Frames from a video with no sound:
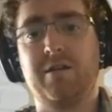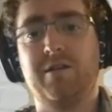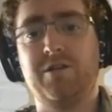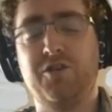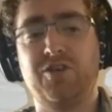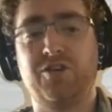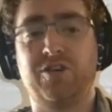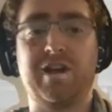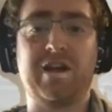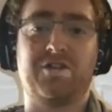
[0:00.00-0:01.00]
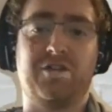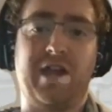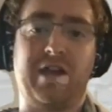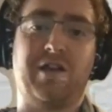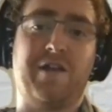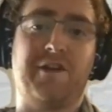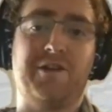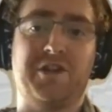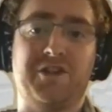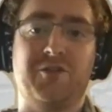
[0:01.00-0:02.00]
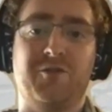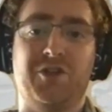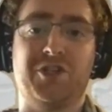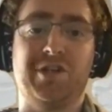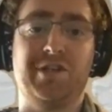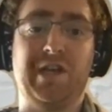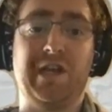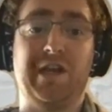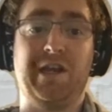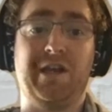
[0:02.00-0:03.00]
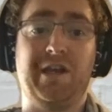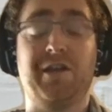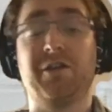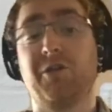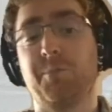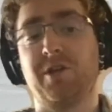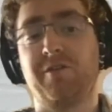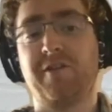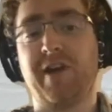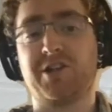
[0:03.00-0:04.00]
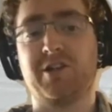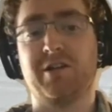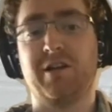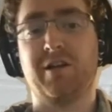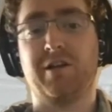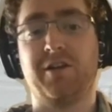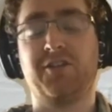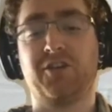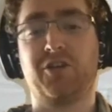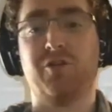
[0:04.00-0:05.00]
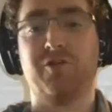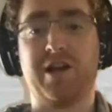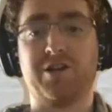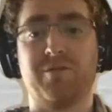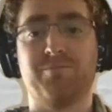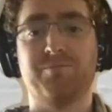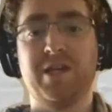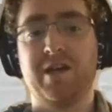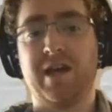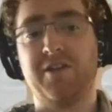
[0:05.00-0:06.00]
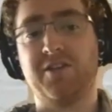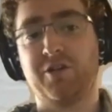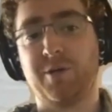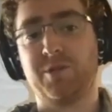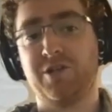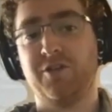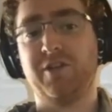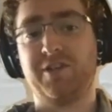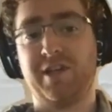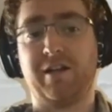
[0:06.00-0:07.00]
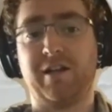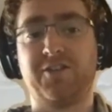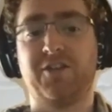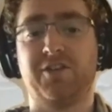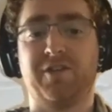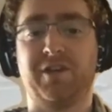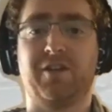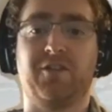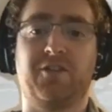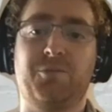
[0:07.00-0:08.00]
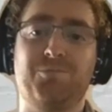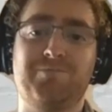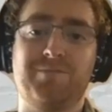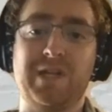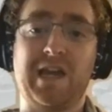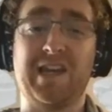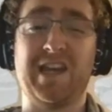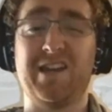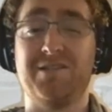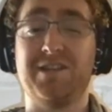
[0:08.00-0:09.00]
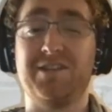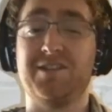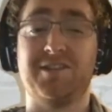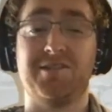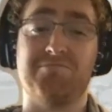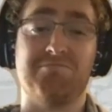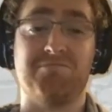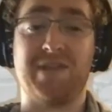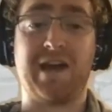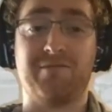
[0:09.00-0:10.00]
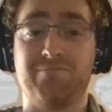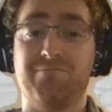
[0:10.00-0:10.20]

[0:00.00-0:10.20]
users connect to that CloudFront distribution in an encrypted fashion, in a secure fashion. And it's encrypted using TLS certificates. Again, this isn't that